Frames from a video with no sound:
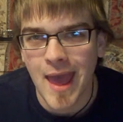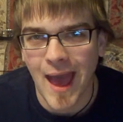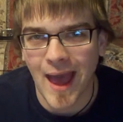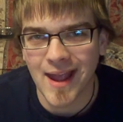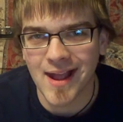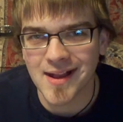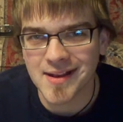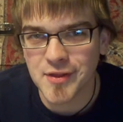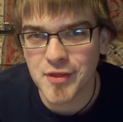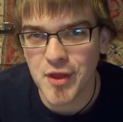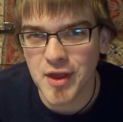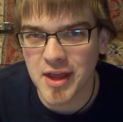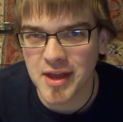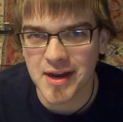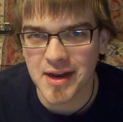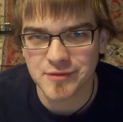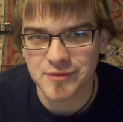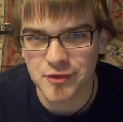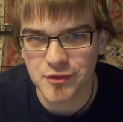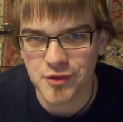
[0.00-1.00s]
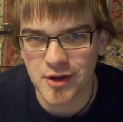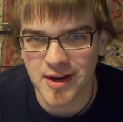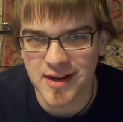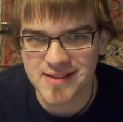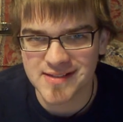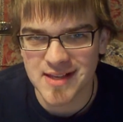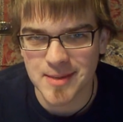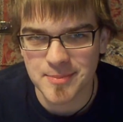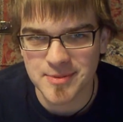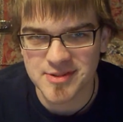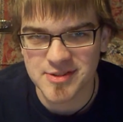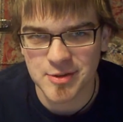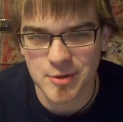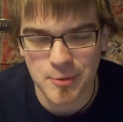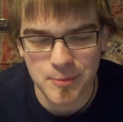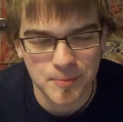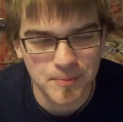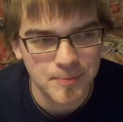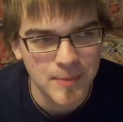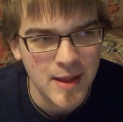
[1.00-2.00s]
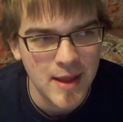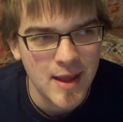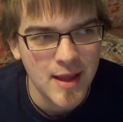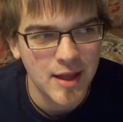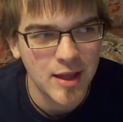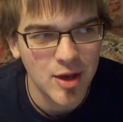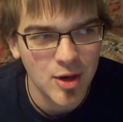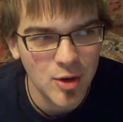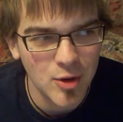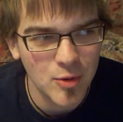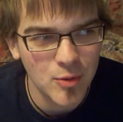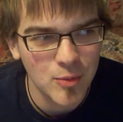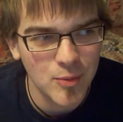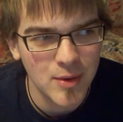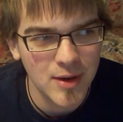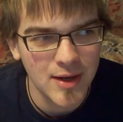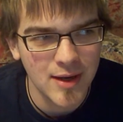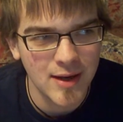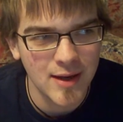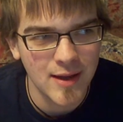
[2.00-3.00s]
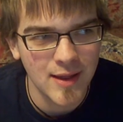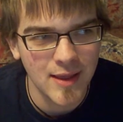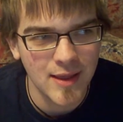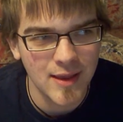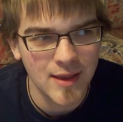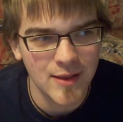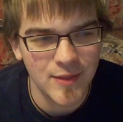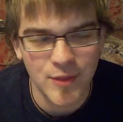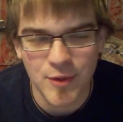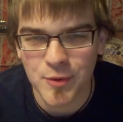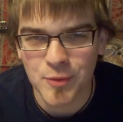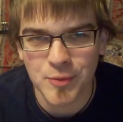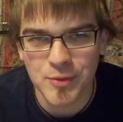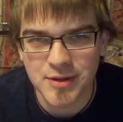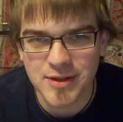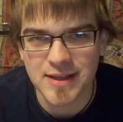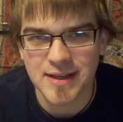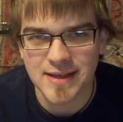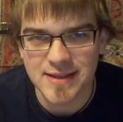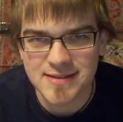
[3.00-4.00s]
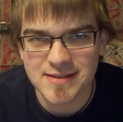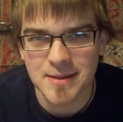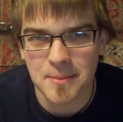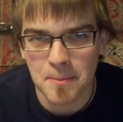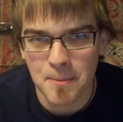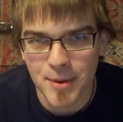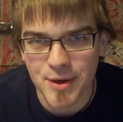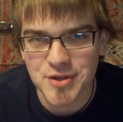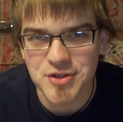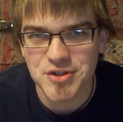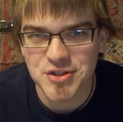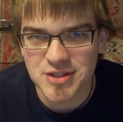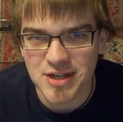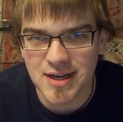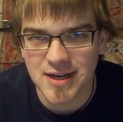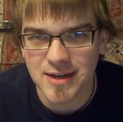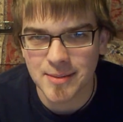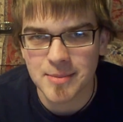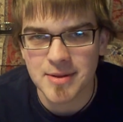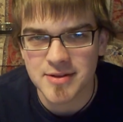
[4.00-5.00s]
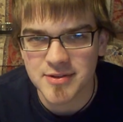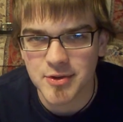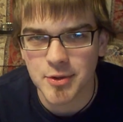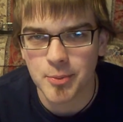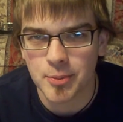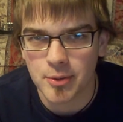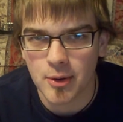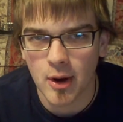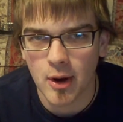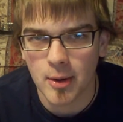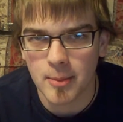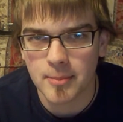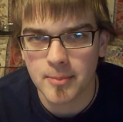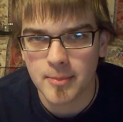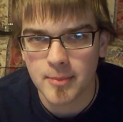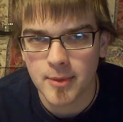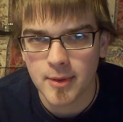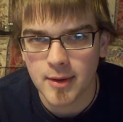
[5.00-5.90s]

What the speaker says: I got to thinking after Friday's episode. You know, there really isn't much time until prom.